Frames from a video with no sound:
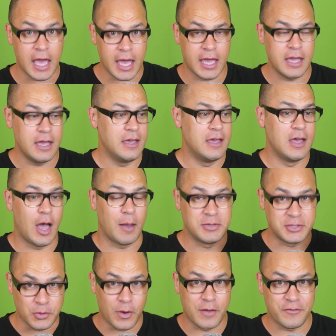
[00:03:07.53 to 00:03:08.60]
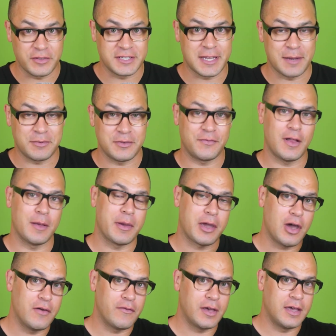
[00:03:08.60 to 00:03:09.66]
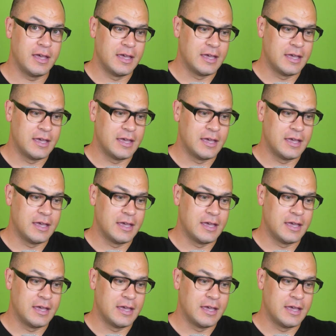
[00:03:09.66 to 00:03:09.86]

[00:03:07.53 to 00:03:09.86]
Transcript: hey, I'm still waiting for the stamp to fly back over.